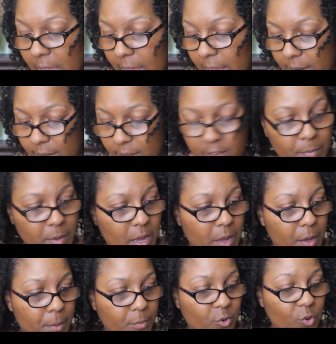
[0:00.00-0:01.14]
And it's
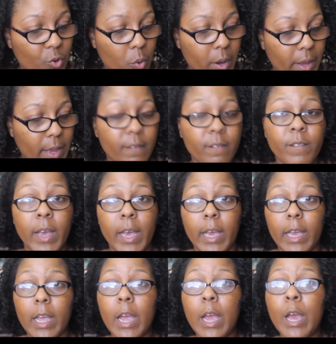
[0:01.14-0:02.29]
um, Soy Vay.